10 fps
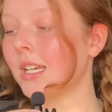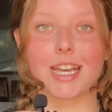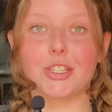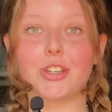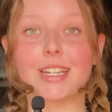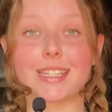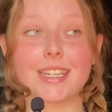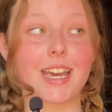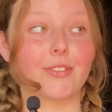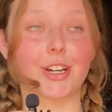As you can
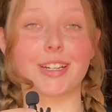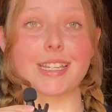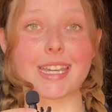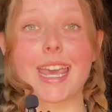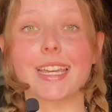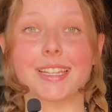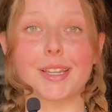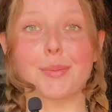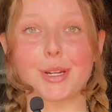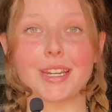see, I've already taken the
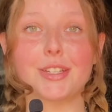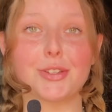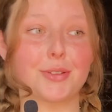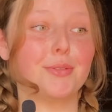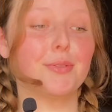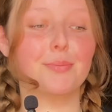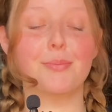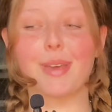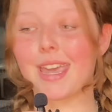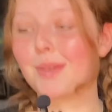liberty to
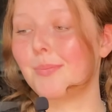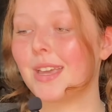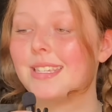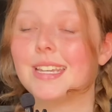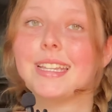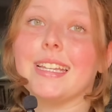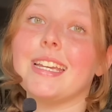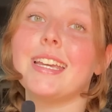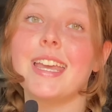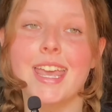make basically